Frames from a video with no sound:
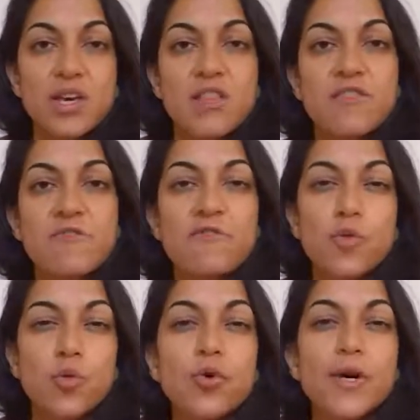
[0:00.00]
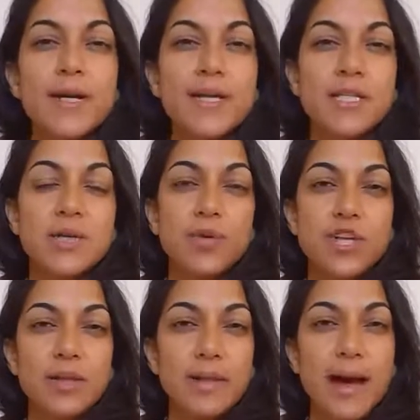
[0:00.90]
The void, which
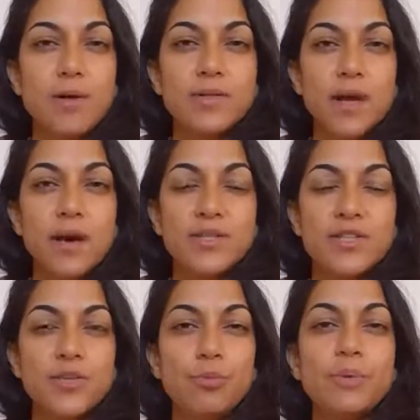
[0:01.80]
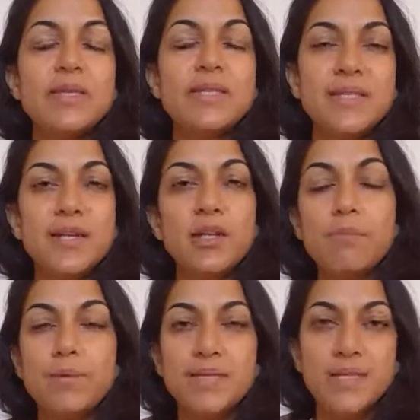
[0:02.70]
allows us to be still
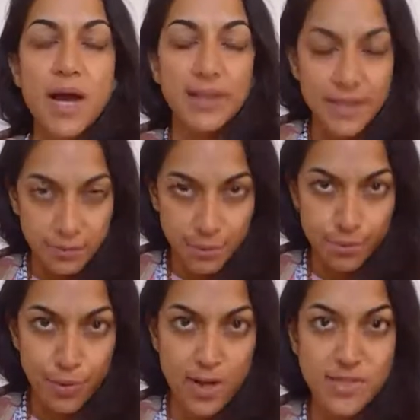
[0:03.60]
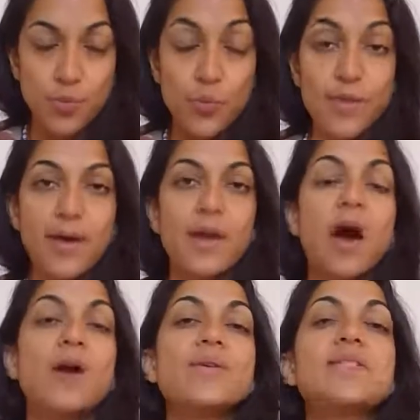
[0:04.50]
and be silent and be present within
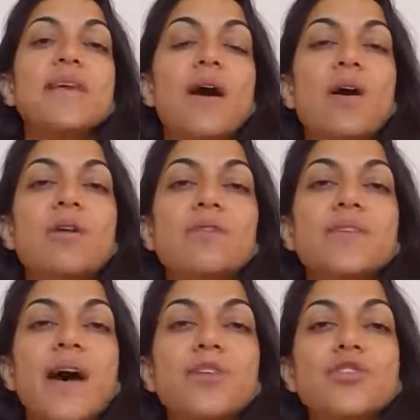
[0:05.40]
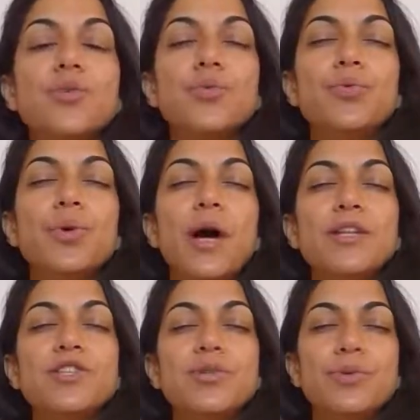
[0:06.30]
ourselves, and
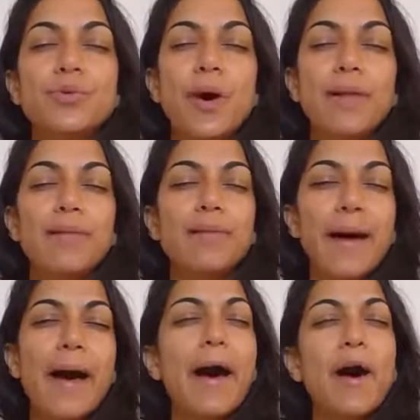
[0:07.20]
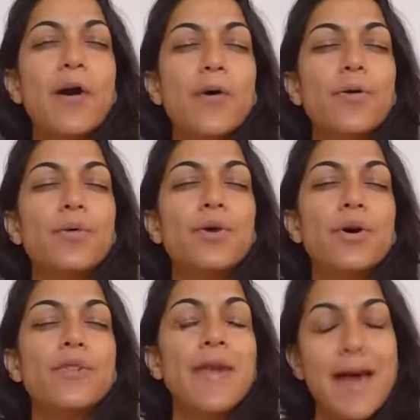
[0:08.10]
to
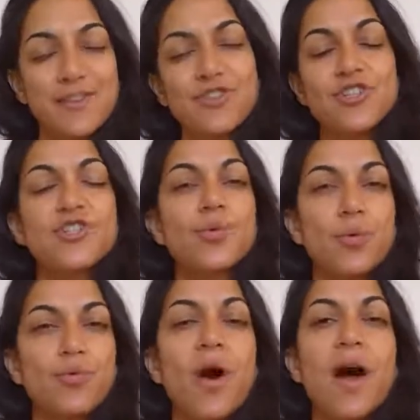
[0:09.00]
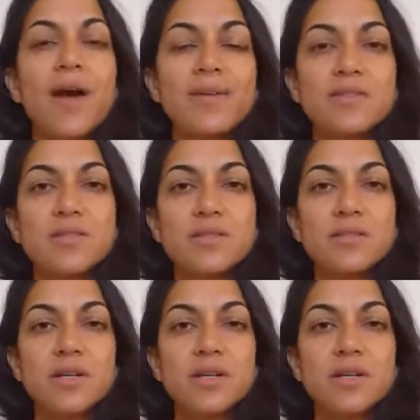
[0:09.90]
allow the energy to arise.